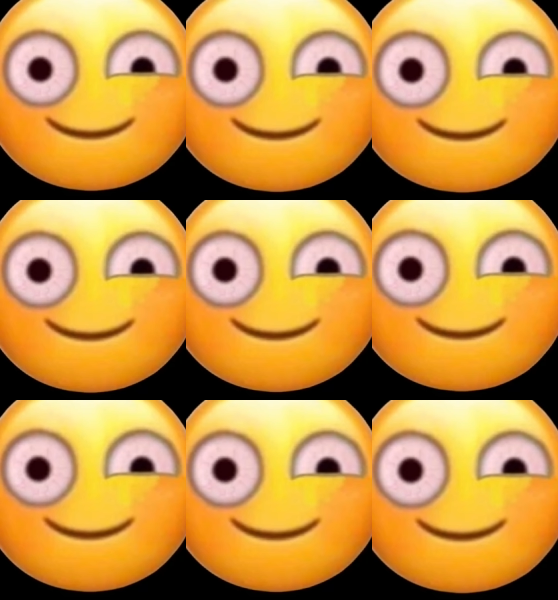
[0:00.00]

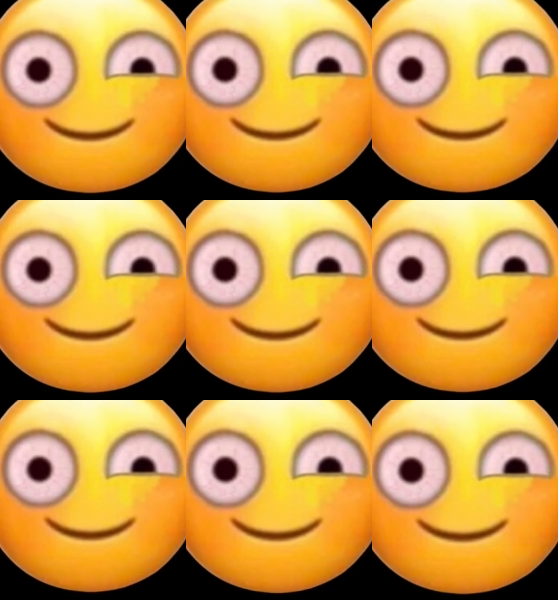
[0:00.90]

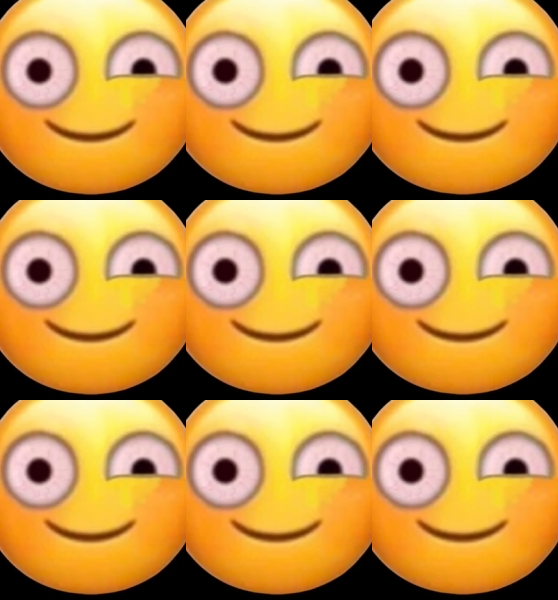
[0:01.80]
Nobody speaks.